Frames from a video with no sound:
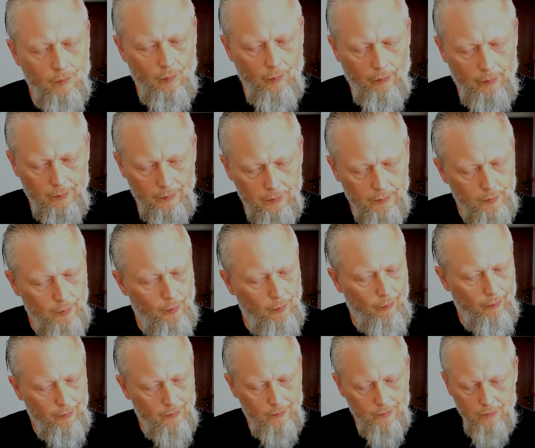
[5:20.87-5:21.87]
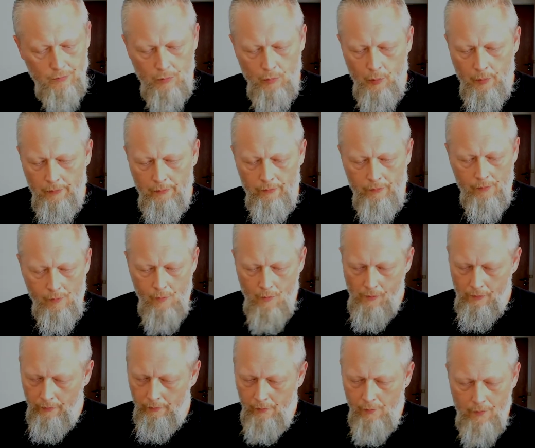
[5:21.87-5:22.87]

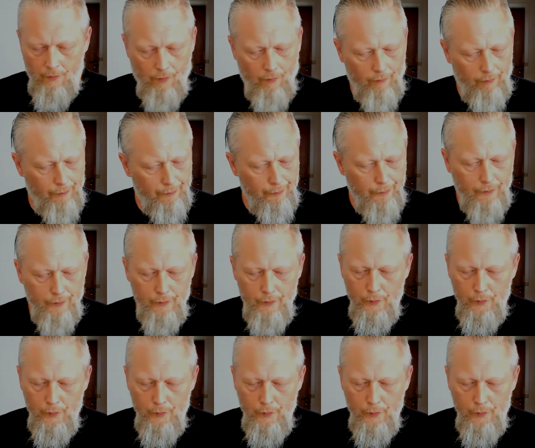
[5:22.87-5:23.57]
Nothing is said.